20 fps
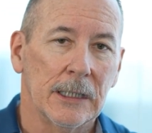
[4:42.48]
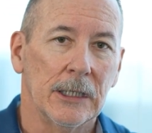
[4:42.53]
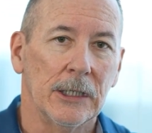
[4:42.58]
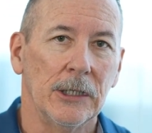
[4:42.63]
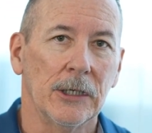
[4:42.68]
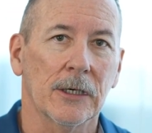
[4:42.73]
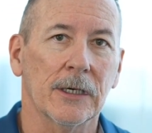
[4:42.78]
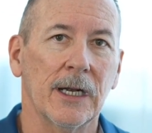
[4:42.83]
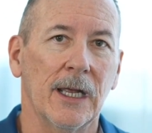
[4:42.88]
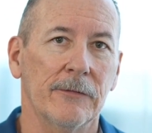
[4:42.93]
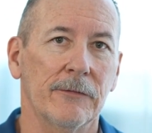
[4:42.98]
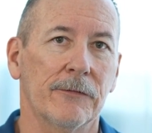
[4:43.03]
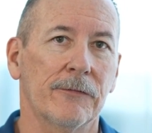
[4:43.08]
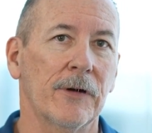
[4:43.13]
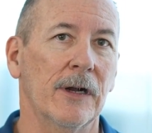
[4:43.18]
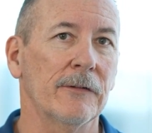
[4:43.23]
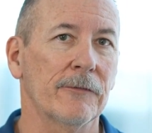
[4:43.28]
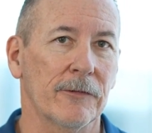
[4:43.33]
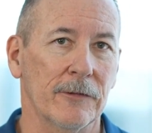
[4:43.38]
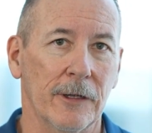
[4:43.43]
You're gonna have a
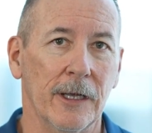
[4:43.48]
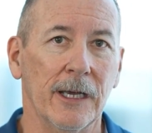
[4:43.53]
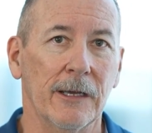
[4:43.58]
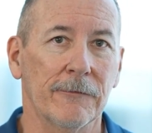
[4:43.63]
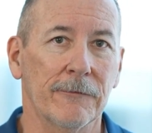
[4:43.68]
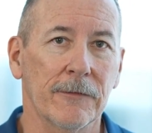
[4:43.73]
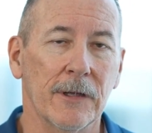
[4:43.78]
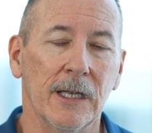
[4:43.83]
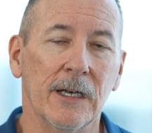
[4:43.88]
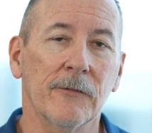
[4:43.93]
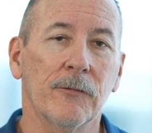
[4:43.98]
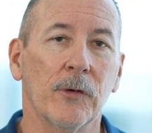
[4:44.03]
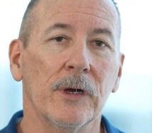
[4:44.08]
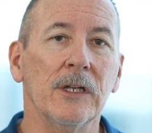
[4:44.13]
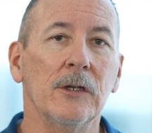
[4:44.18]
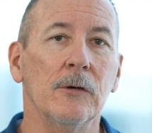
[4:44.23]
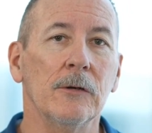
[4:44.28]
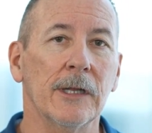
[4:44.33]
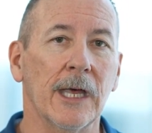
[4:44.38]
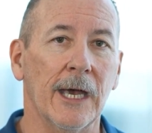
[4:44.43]
friend for life. And if we
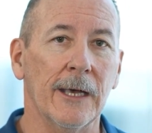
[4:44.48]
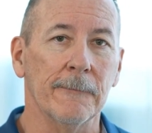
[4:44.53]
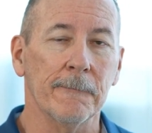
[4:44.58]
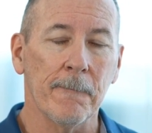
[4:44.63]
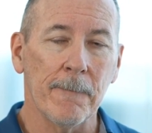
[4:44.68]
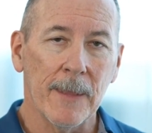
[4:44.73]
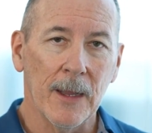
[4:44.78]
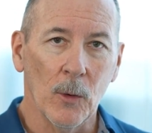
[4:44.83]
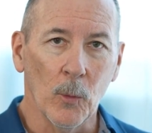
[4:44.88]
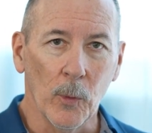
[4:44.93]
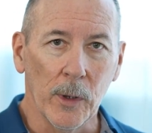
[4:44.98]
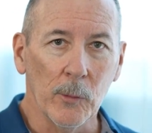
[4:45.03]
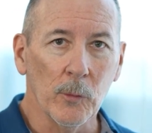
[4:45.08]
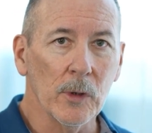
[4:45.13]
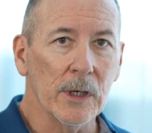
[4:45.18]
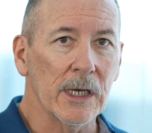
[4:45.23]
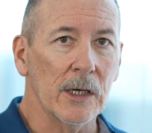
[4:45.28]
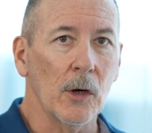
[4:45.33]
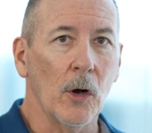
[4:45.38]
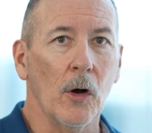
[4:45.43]
do that, we
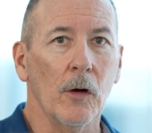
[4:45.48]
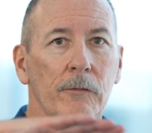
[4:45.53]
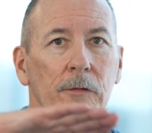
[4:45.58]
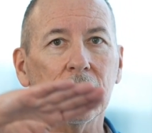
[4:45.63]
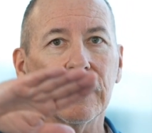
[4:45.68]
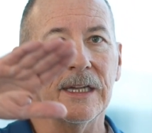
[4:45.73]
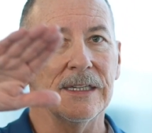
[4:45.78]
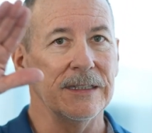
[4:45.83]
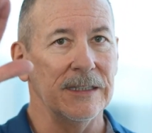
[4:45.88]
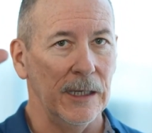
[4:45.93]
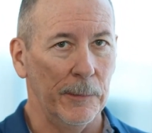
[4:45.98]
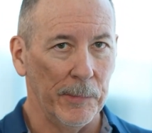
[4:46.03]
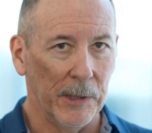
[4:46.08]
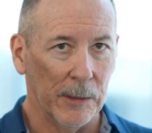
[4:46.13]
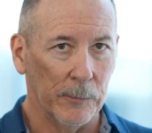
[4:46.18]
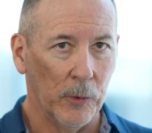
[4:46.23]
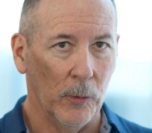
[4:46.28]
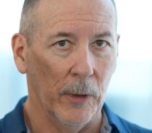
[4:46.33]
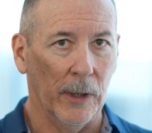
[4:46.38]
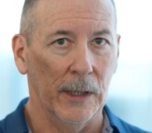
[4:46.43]
will get over the
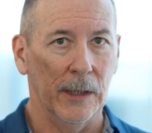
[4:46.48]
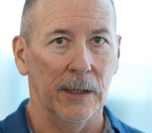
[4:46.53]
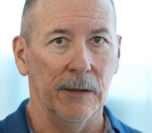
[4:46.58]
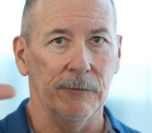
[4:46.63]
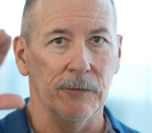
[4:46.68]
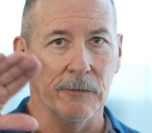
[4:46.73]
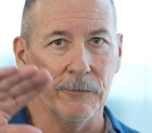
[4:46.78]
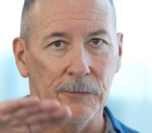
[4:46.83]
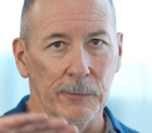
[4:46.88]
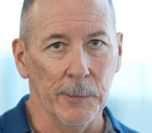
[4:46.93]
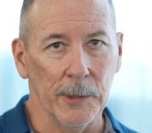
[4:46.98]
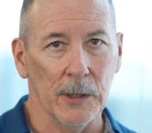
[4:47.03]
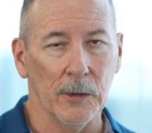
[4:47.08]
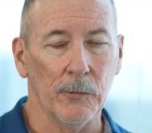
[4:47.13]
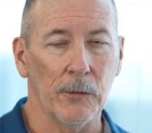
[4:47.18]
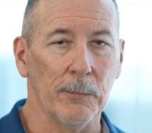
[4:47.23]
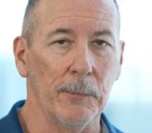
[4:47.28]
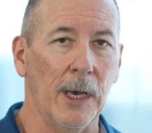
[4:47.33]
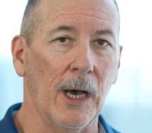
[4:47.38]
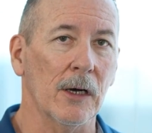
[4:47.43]
tipping point. If you're familiar
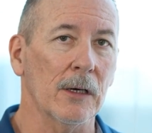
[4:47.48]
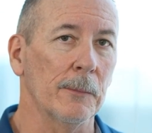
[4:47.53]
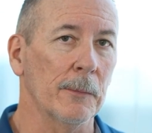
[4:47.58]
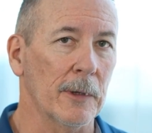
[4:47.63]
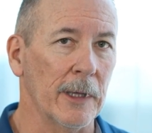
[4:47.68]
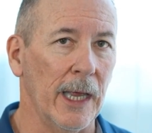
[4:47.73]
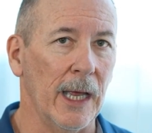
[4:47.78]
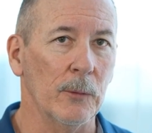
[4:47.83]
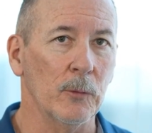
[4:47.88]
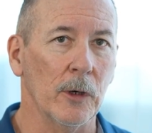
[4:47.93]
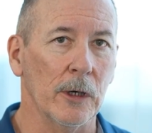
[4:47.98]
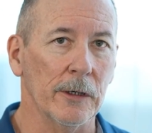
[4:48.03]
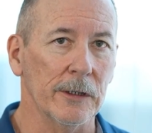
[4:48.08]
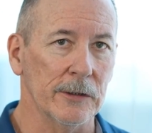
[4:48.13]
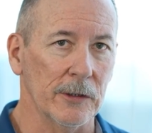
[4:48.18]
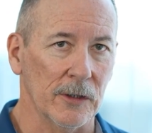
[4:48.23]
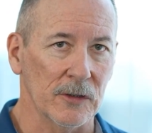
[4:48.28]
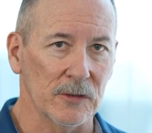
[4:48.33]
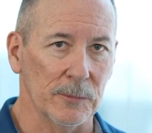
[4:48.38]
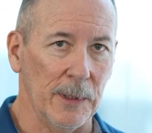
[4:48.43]
with Malcolm Gladwell, he
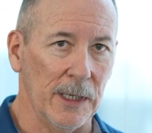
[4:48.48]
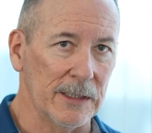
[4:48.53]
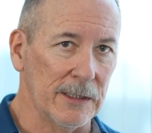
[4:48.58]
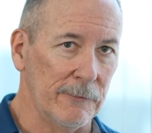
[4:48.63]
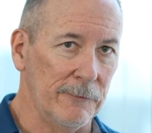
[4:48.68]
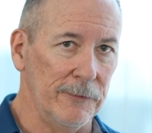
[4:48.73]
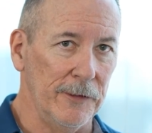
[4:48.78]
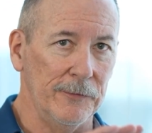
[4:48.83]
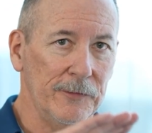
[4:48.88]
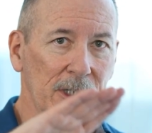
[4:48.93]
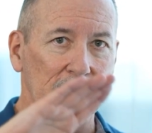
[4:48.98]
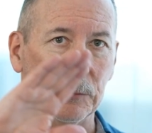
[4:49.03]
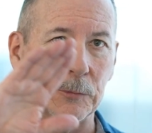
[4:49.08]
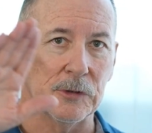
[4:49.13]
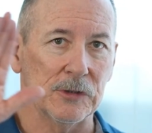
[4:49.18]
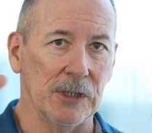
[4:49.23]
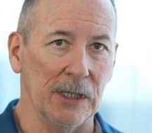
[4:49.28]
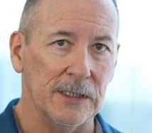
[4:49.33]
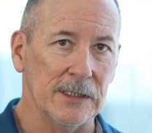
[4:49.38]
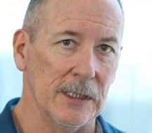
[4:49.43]
talks about the
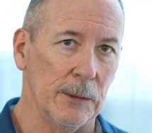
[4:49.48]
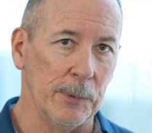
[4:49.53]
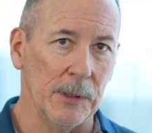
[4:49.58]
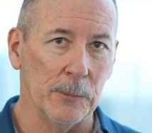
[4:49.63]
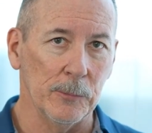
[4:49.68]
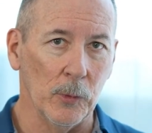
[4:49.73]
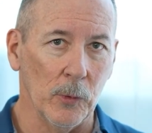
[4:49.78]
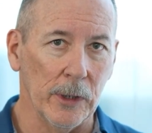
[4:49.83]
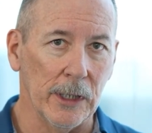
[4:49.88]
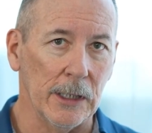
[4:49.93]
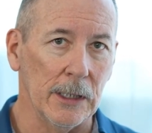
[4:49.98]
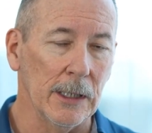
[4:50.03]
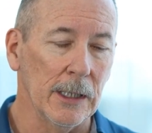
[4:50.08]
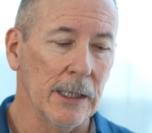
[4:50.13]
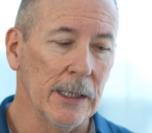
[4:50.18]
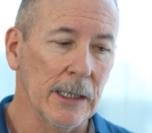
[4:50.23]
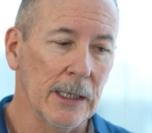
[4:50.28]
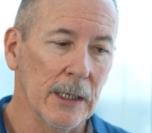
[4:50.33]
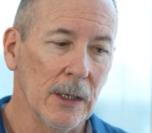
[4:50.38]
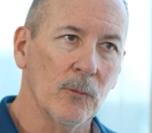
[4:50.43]
15% tipping point.
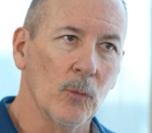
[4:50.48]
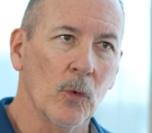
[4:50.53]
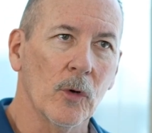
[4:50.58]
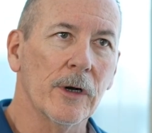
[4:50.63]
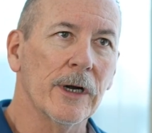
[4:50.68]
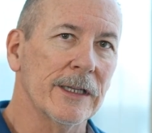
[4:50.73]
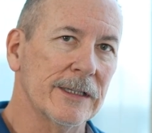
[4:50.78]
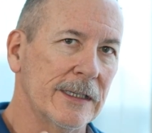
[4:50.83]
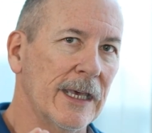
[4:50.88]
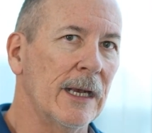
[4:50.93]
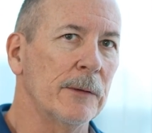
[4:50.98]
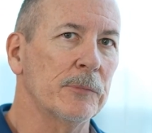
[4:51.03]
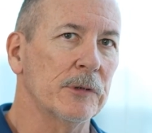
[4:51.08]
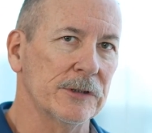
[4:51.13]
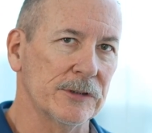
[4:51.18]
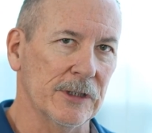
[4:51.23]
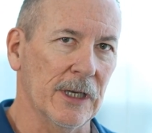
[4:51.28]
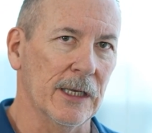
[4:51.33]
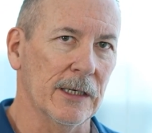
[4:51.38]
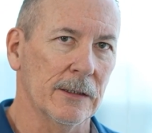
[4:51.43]
We're at
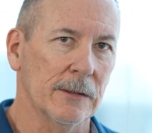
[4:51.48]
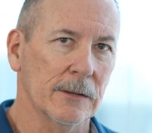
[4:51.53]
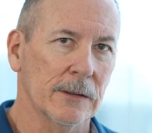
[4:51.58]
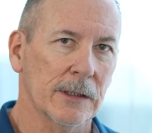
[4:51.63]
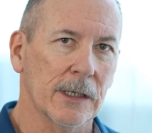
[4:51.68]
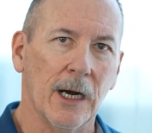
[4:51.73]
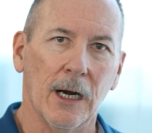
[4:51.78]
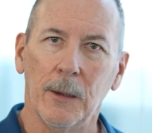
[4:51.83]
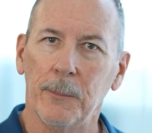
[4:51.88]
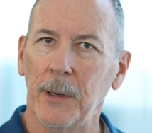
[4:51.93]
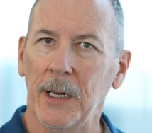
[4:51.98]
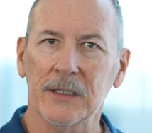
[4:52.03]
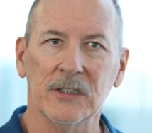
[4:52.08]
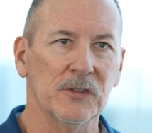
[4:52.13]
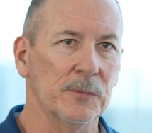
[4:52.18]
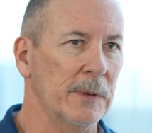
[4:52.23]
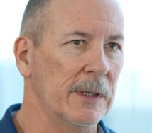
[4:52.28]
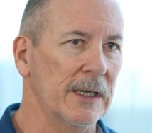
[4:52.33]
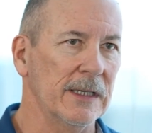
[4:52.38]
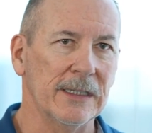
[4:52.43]
10%. Chiropractic
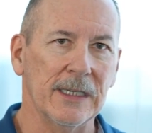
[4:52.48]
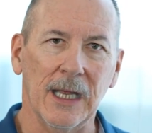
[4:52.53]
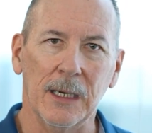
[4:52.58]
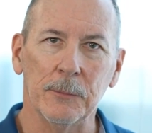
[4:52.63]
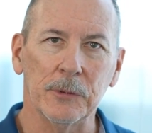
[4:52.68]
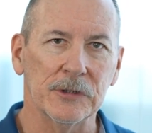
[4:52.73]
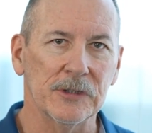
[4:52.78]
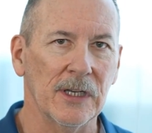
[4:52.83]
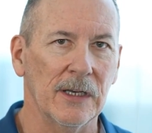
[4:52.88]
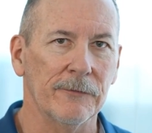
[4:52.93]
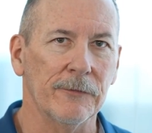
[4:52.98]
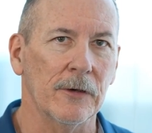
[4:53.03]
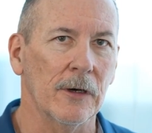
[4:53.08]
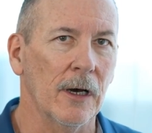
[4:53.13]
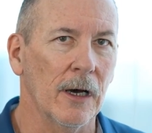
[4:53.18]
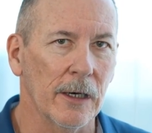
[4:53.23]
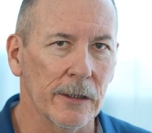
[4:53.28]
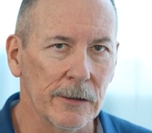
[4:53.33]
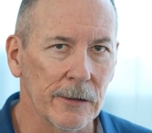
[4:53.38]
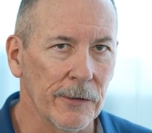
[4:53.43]
has been at 10% for
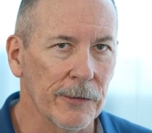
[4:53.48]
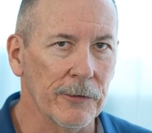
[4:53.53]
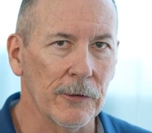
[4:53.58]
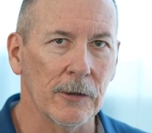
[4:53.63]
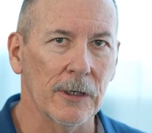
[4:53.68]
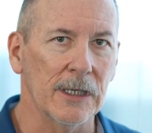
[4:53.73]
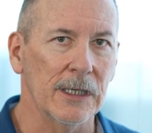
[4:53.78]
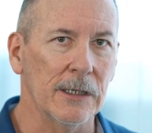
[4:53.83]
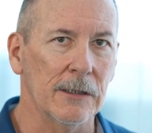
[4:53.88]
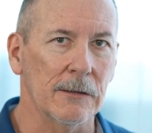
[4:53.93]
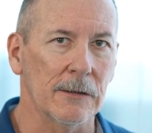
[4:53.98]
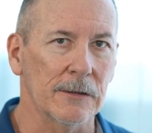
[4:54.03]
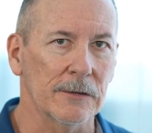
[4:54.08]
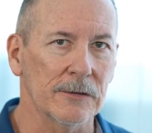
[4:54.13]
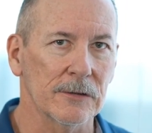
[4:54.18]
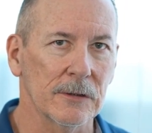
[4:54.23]
130 years.